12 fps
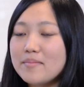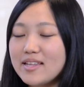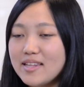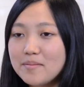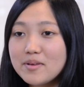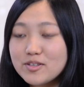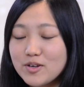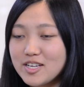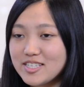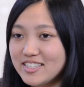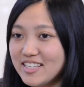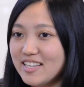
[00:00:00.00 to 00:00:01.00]
My name is
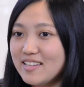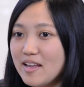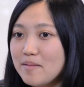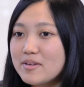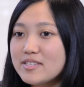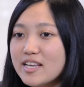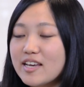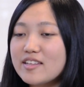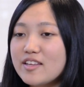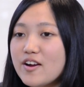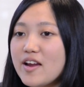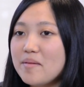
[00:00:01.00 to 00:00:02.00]
Huajing Lin. I'm a second
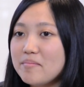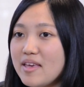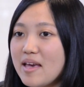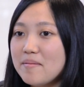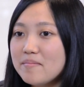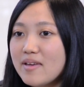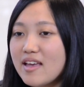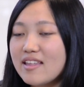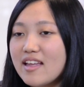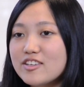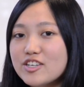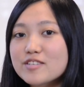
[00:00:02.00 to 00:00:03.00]
year MEM and
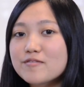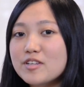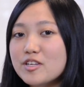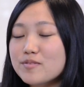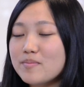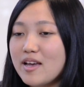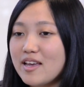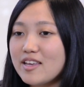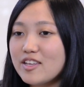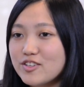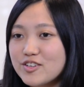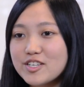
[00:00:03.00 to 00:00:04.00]
I just finished my
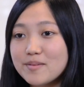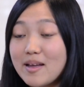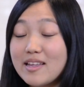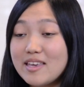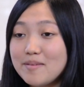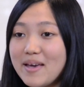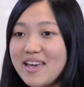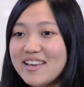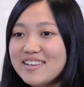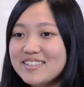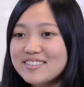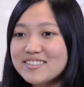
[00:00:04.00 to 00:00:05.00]
internship at eBay.
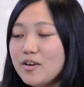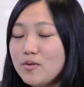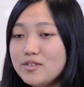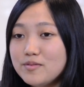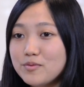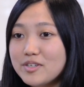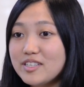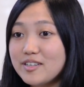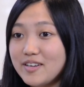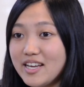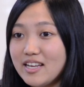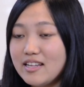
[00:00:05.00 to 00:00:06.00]
It was really
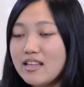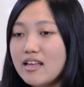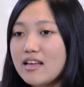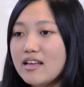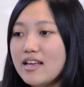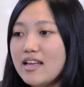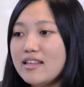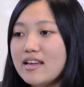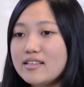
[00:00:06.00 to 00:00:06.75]
great uh, and I